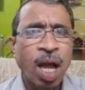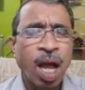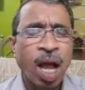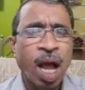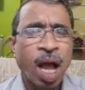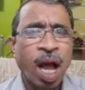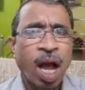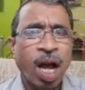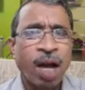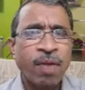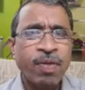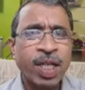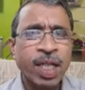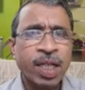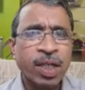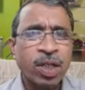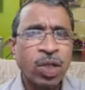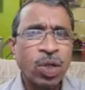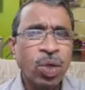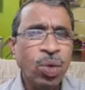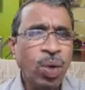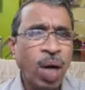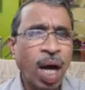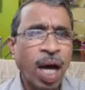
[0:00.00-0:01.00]

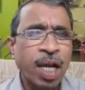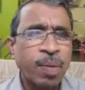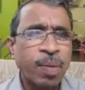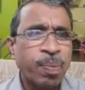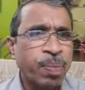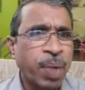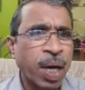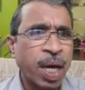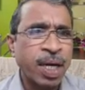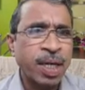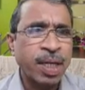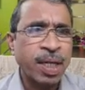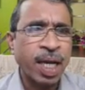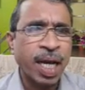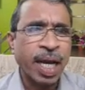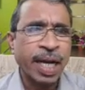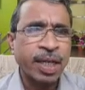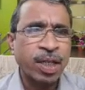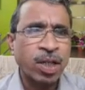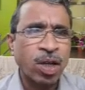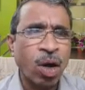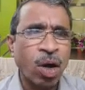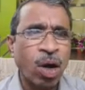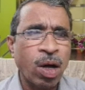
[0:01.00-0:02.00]
having 2 unpaired
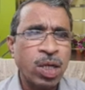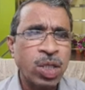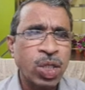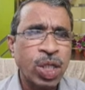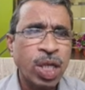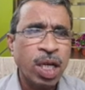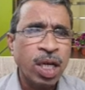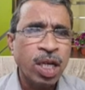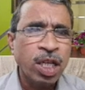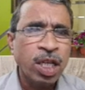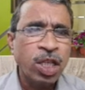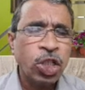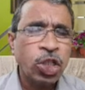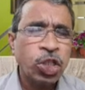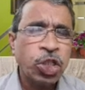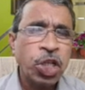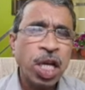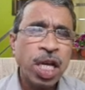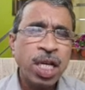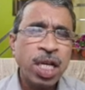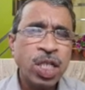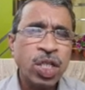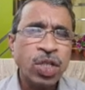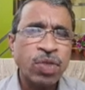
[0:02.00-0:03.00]
electrons
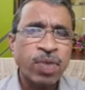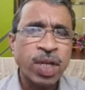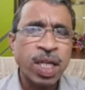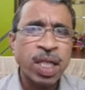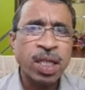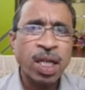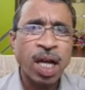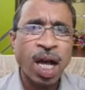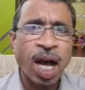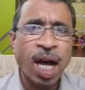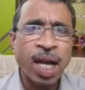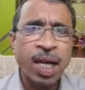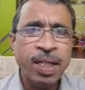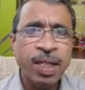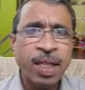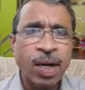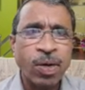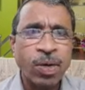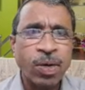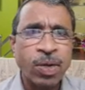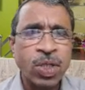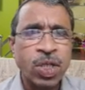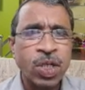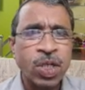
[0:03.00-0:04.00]
shares with another
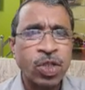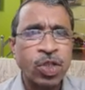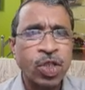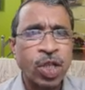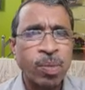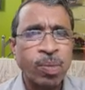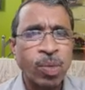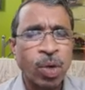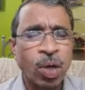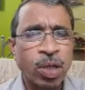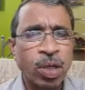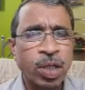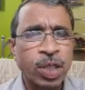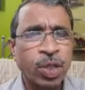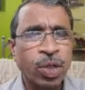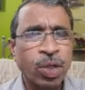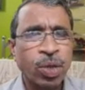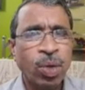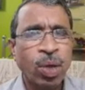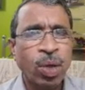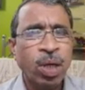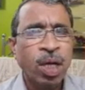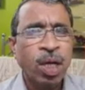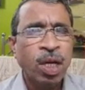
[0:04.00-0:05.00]
oxygen
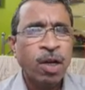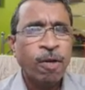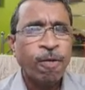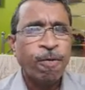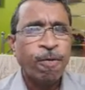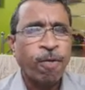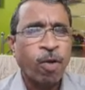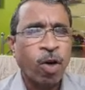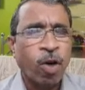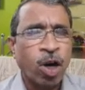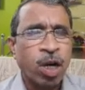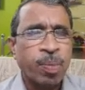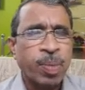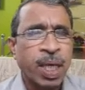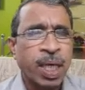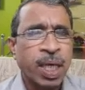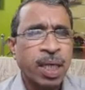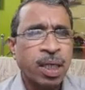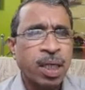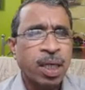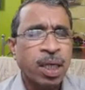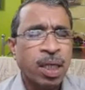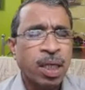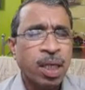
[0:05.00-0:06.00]
molecule
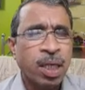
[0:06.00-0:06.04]
forming